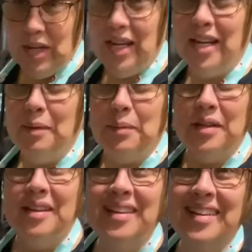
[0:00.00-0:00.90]
up
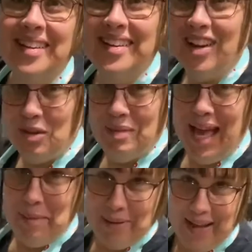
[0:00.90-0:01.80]
on my
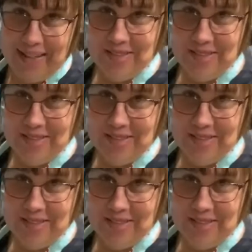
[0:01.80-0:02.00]
iPad.